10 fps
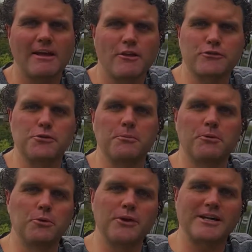through the
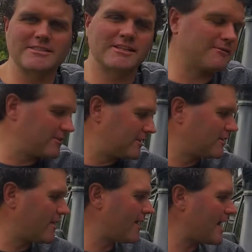bull dust and everything
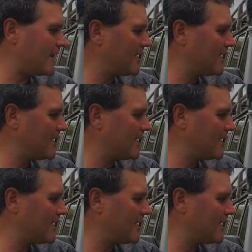like that.